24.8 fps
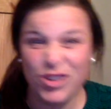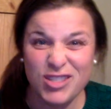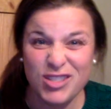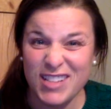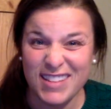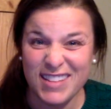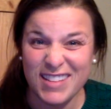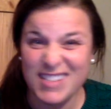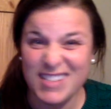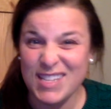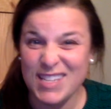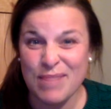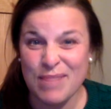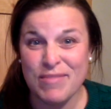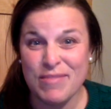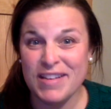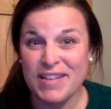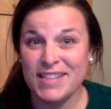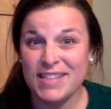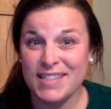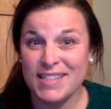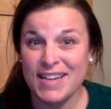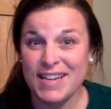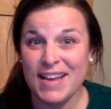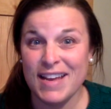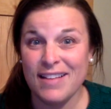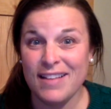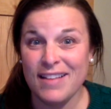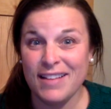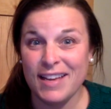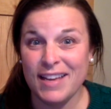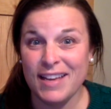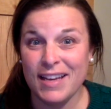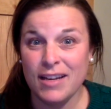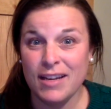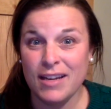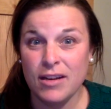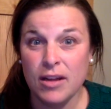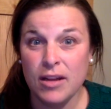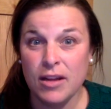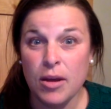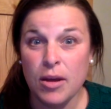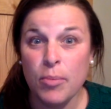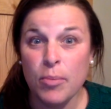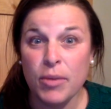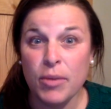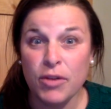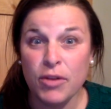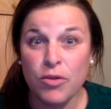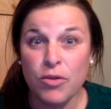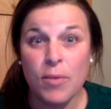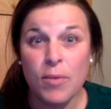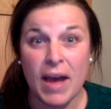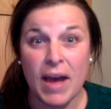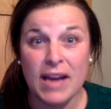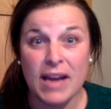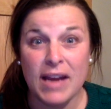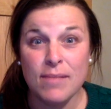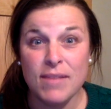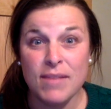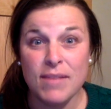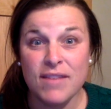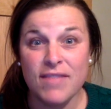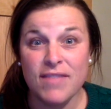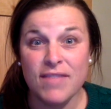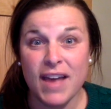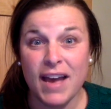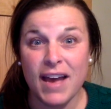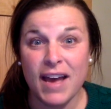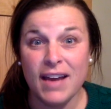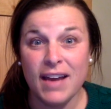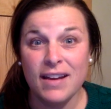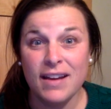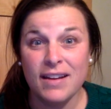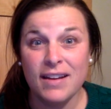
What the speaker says: not the same thing as an alien, but it reminded me of that.